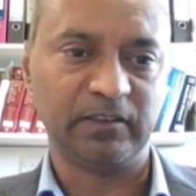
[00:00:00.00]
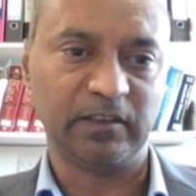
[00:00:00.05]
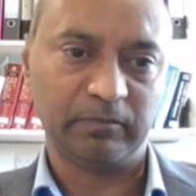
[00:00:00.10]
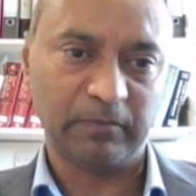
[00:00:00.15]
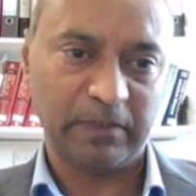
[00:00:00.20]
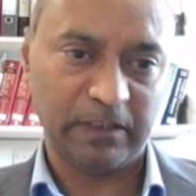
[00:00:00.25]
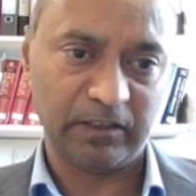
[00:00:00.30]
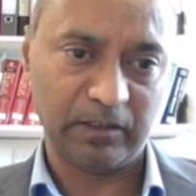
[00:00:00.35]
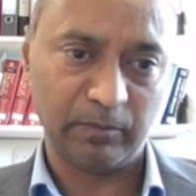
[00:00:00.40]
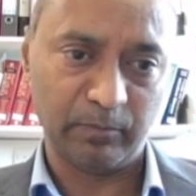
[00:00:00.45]
in
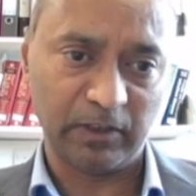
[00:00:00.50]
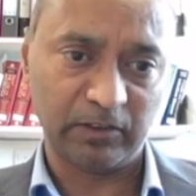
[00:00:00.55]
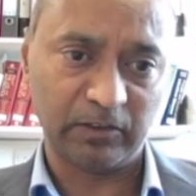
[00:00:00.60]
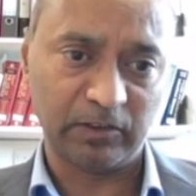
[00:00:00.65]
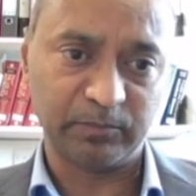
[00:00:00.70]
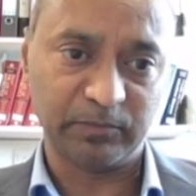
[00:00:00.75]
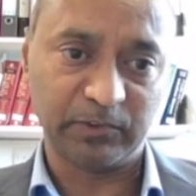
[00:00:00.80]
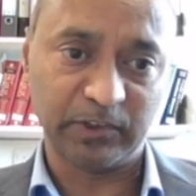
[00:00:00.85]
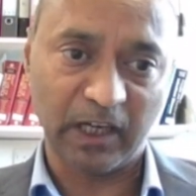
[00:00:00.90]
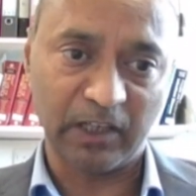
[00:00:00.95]
the
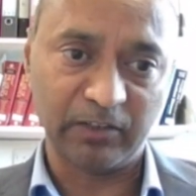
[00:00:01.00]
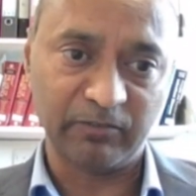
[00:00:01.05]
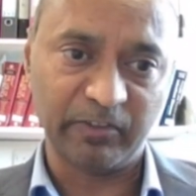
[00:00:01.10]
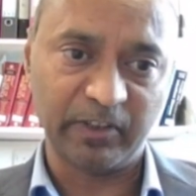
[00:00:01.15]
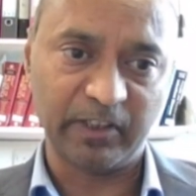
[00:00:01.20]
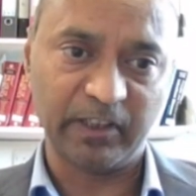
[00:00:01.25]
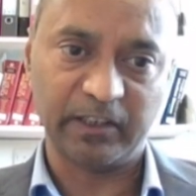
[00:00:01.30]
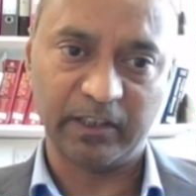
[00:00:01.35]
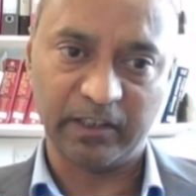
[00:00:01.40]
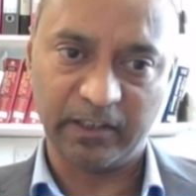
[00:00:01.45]
month of
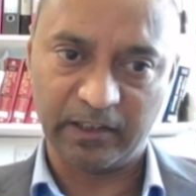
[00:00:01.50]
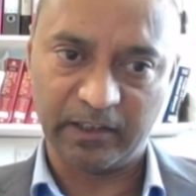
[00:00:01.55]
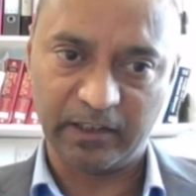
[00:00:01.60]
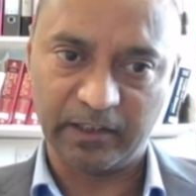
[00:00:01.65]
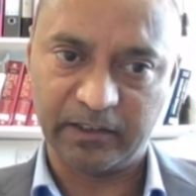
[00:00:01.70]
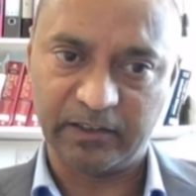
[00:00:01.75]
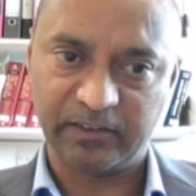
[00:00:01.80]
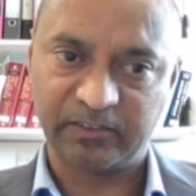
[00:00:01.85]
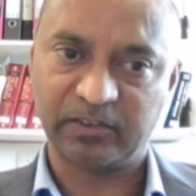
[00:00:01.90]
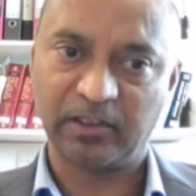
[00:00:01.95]
January
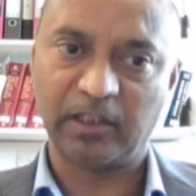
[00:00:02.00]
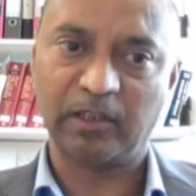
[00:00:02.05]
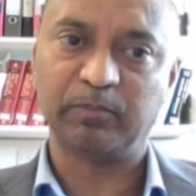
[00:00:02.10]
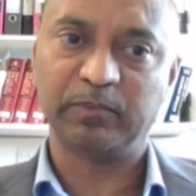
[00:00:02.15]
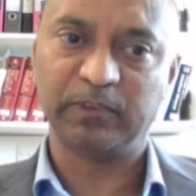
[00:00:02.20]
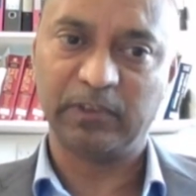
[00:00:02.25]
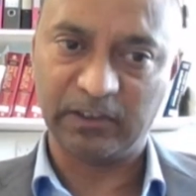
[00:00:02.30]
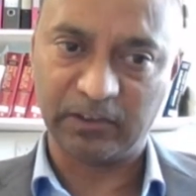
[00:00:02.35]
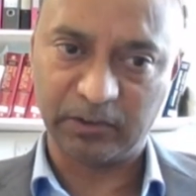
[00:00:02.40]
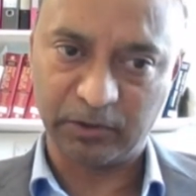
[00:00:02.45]

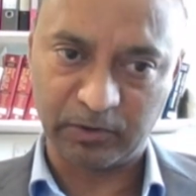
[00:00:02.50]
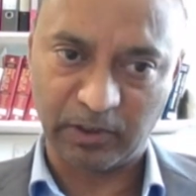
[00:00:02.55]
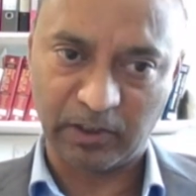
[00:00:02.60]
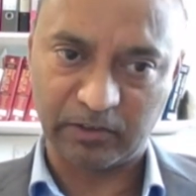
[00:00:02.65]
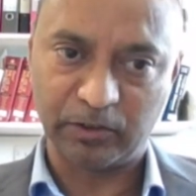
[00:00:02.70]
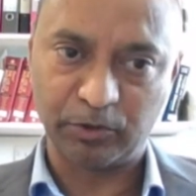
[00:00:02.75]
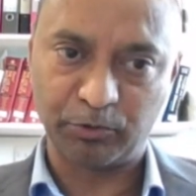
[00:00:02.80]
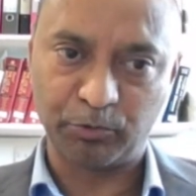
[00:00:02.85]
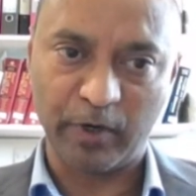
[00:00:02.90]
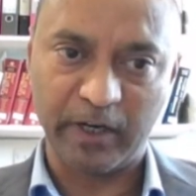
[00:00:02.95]
itself in
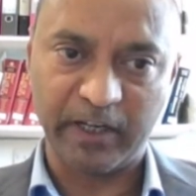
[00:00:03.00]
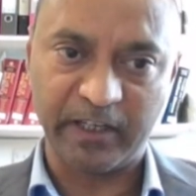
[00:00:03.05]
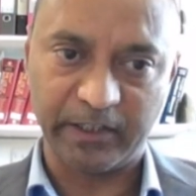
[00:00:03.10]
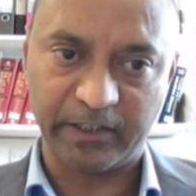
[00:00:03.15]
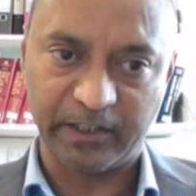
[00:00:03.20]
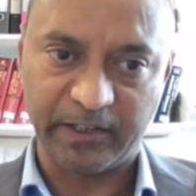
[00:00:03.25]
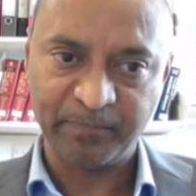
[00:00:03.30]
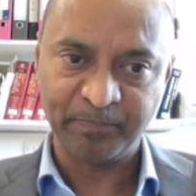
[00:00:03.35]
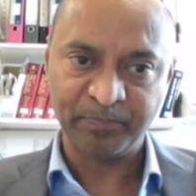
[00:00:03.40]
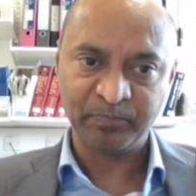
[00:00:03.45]

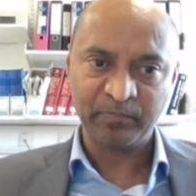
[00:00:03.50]
2020.